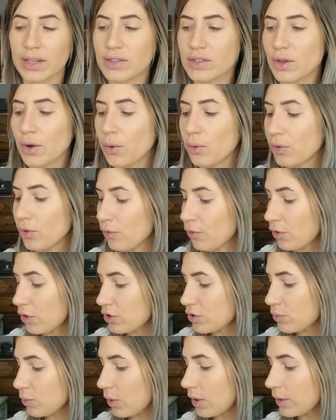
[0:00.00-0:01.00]
So the
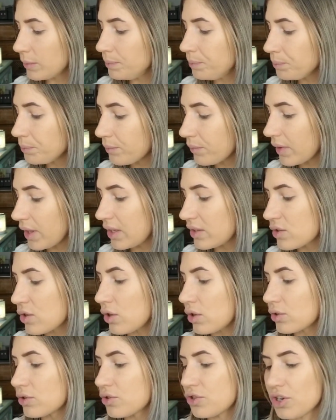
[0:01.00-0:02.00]
first one is
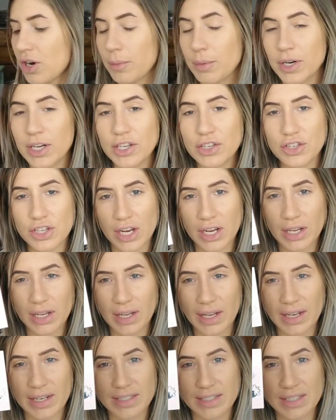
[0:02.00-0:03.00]
called Strawberry Shake,
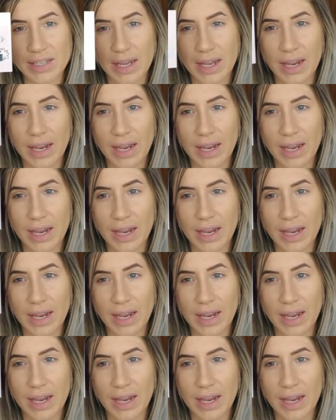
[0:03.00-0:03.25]
and it's